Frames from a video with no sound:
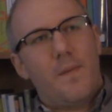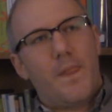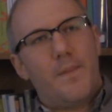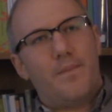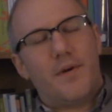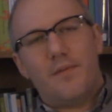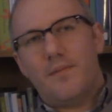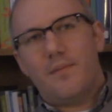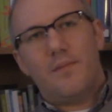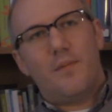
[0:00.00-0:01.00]
But
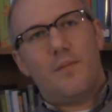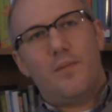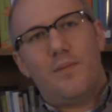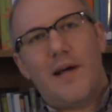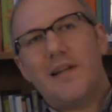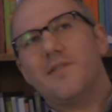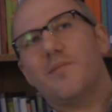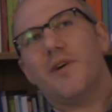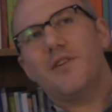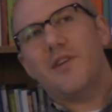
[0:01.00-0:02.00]
that is a
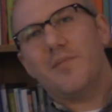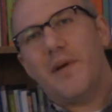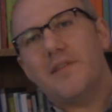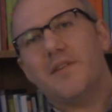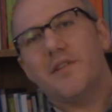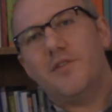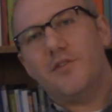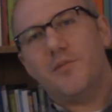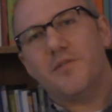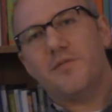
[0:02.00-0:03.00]
project basically
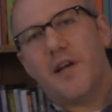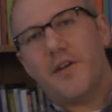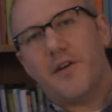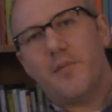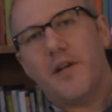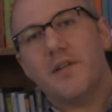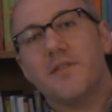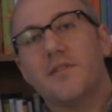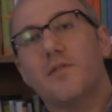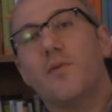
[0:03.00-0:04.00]
doomed to failure, because
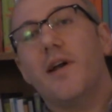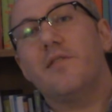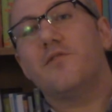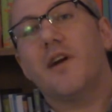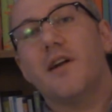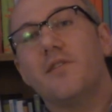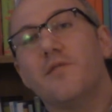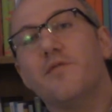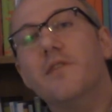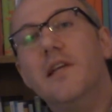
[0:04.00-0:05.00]
it's a way of trying to
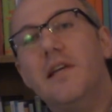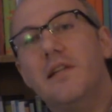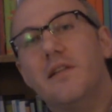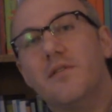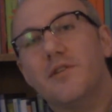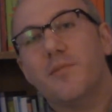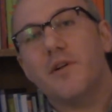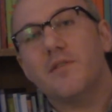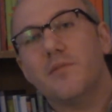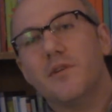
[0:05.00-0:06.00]
flee the
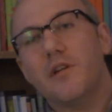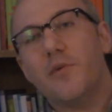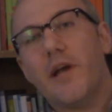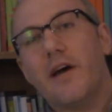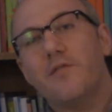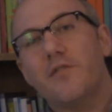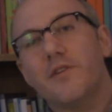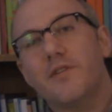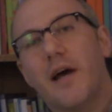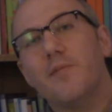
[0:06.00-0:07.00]
responsibility we have for
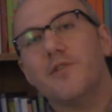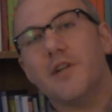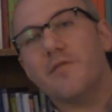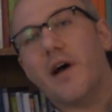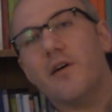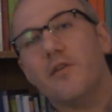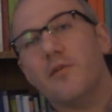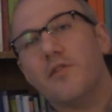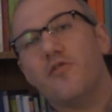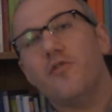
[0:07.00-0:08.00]
establishing value
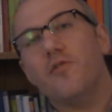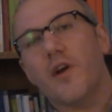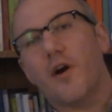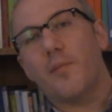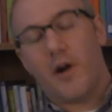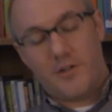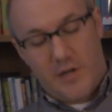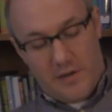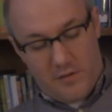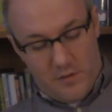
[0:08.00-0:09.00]
and choosing our
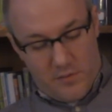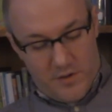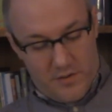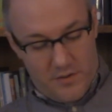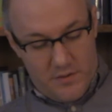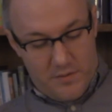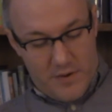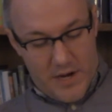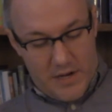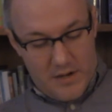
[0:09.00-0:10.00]
projects, right?